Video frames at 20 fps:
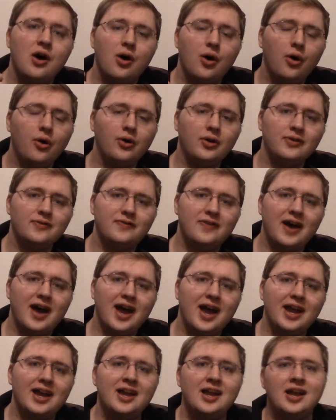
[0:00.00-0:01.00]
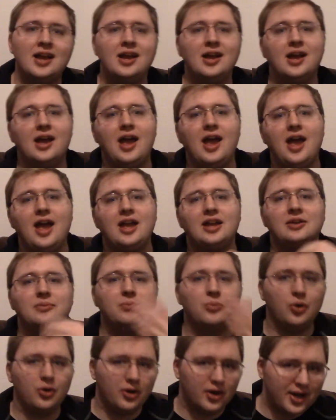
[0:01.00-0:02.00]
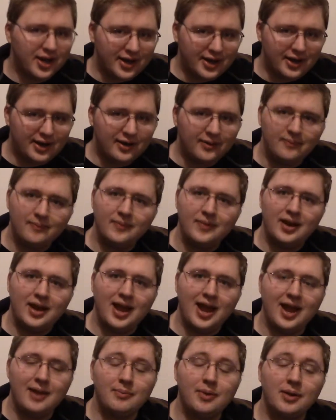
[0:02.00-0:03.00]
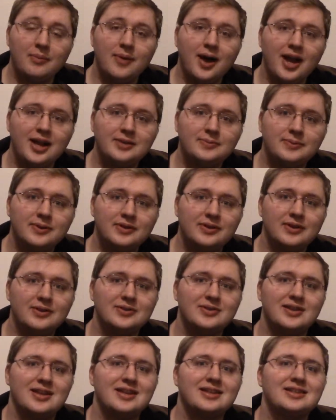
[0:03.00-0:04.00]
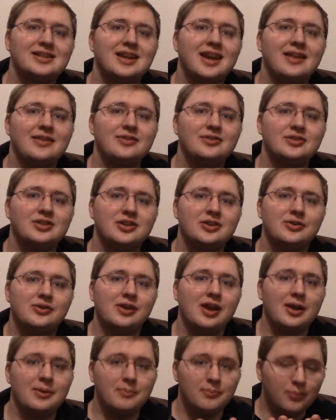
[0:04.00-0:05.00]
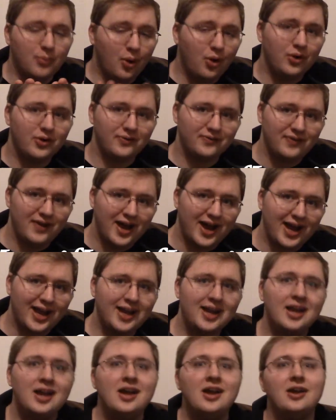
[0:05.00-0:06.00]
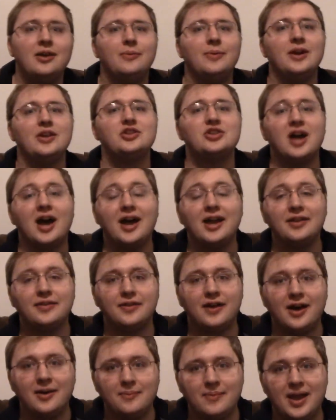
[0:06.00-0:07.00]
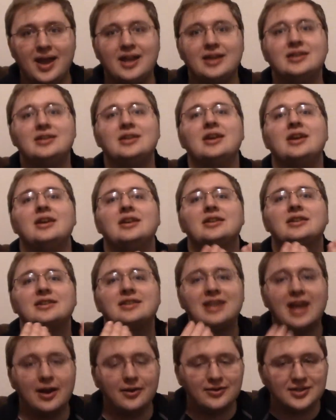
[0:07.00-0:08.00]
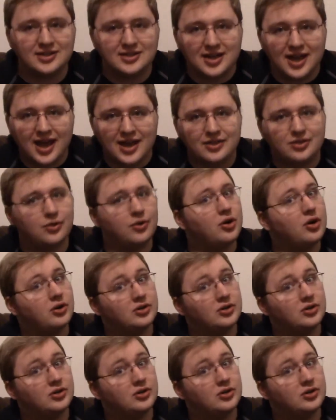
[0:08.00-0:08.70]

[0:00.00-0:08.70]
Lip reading: horrify and morir, and my mind put those things together to create mortify, which I thought meant scare to death or